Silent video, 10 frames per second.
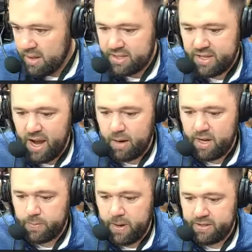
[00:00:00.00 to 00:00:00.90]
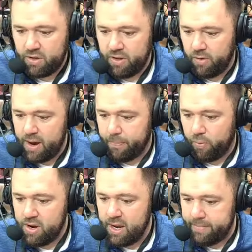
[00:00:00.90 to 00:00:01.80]
Let's talk about Spencer, the great
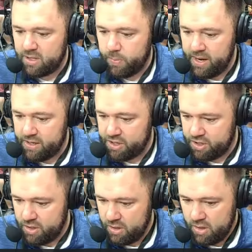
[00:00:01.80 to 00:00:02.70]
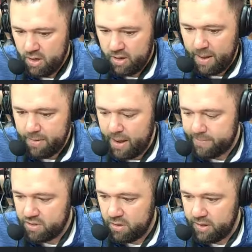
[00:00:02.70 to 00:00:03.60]
pregame speech. Got me
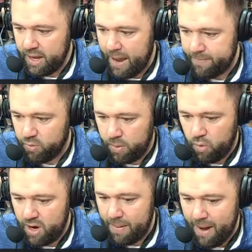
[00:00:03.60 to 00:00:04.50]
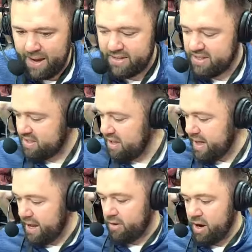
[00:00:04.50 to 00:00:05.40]
absolutely hyped. One more game. I didn't see
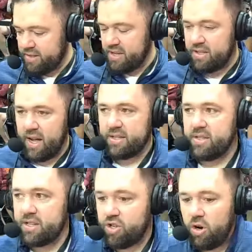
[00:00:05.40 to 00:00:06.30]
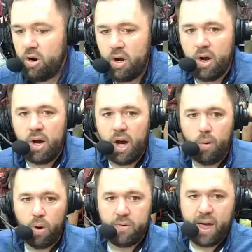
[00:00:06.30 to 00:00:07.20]
that, Grand Tetons. Not sure
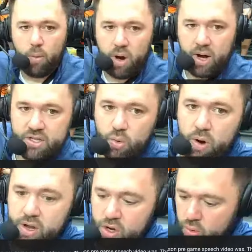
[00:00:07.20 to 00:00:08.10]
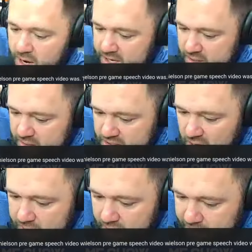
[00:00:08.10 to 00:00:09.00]
where that was or where you
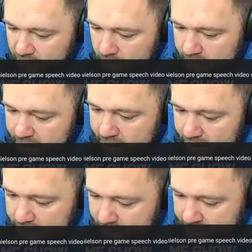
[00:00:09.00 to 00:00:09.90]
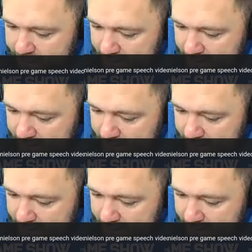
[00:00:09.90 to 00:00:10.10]
saw that from, but I did